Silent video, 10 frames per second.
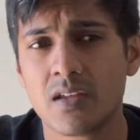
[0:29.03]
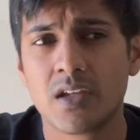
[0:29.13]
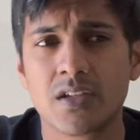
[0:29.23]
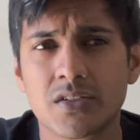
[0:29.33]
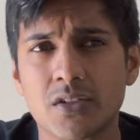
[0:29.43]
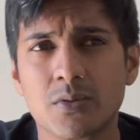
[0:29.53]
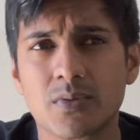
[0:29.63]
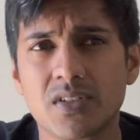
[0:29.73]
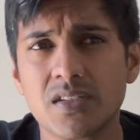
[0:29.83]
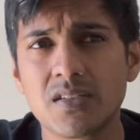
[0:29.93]
So
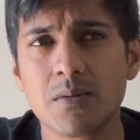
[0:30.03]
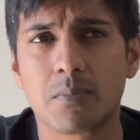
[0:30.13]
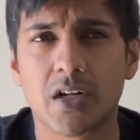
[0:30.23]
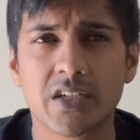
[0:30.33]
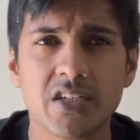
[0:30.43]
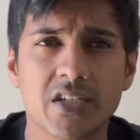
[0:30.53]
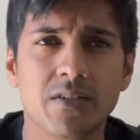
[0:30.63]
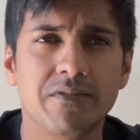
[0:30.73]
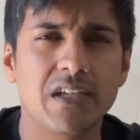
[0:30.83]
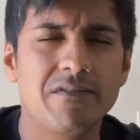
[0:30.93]
since the market share
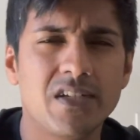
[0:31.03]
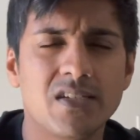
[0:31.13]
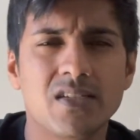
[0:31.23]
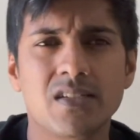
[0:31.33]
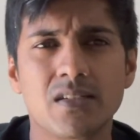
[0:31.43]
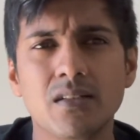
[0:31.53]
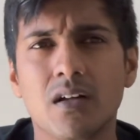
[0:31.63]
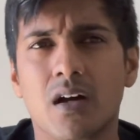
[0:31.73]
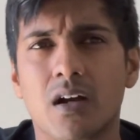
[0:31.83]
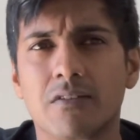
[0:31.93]
of EVs is still
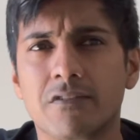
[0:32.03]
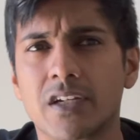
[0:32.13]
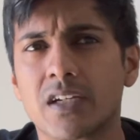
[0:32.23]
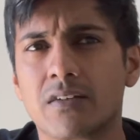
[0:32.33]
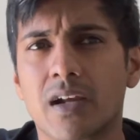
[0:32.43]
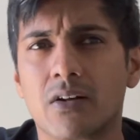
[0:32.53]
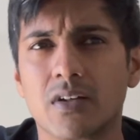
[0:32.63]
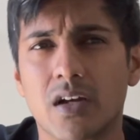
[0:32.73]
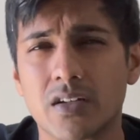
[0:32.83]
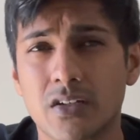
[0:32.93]
hovering around
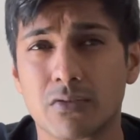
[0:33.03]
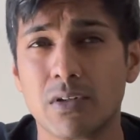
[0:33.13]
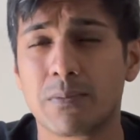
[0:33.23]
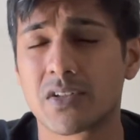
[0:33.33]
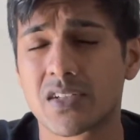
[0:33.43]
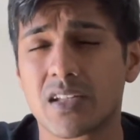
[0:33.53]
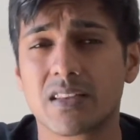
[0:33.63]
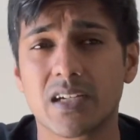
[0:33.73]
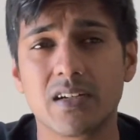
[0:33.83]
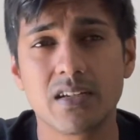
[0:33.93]
under 3%,
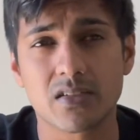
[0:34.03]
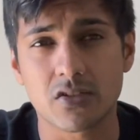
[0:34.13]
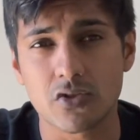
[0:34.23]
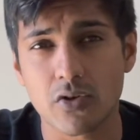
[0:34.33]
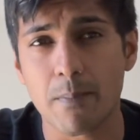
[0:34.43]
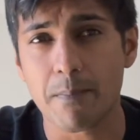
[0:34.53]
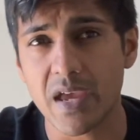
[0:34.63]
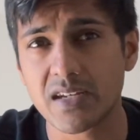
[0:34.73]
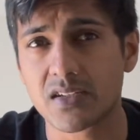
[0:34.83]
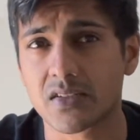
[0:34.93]
there is
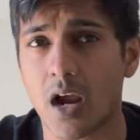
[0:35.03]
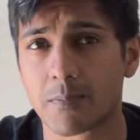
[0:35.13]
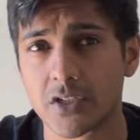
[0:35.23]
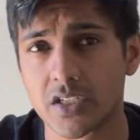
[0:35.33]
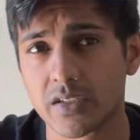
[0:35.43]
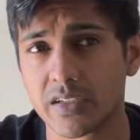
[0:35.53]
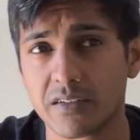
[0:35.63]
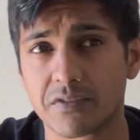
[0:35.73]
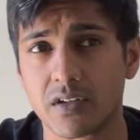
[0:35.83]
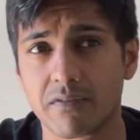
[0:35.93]
tremendous opportunity
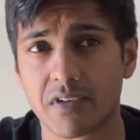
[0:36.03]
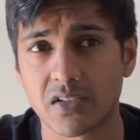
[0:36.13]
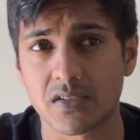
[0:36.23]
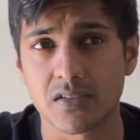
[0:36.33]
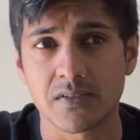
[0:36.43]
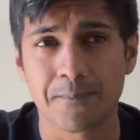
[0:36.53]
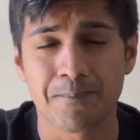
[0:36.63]
for investors.